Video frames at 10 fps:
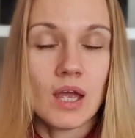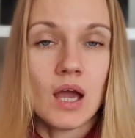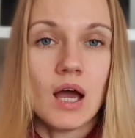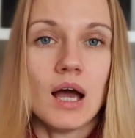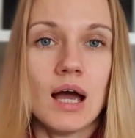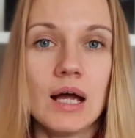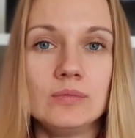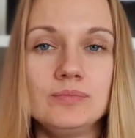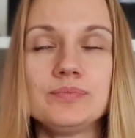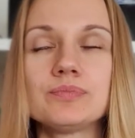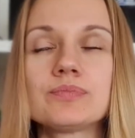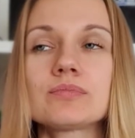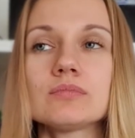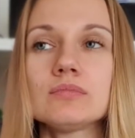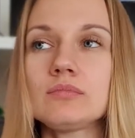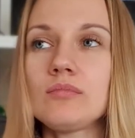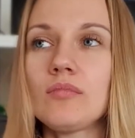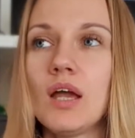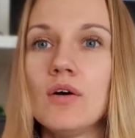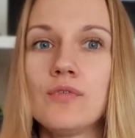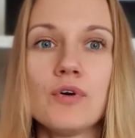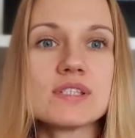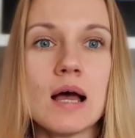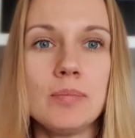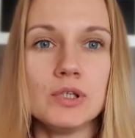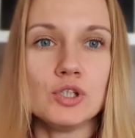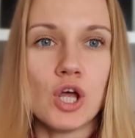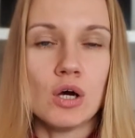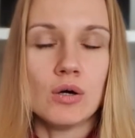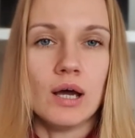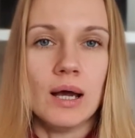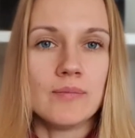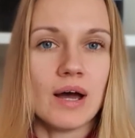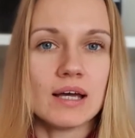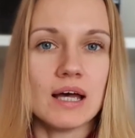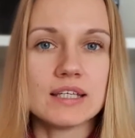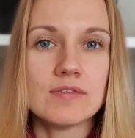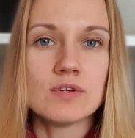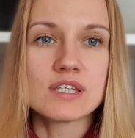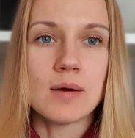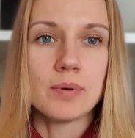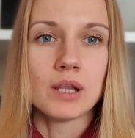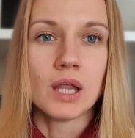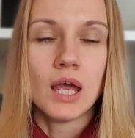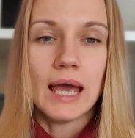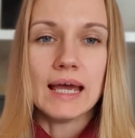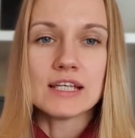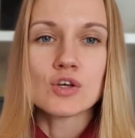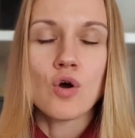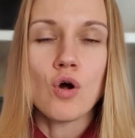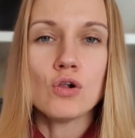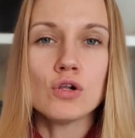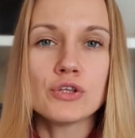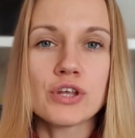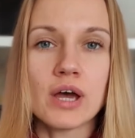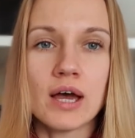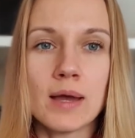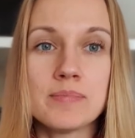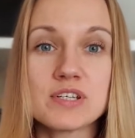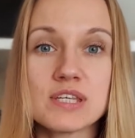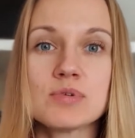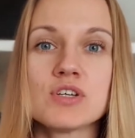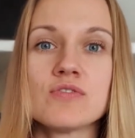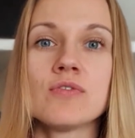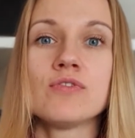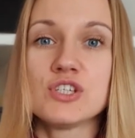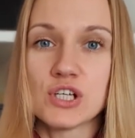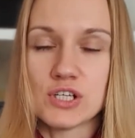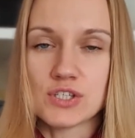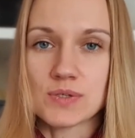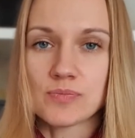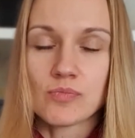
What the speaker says: For example, I'll give you an example. It's called perception vigilance.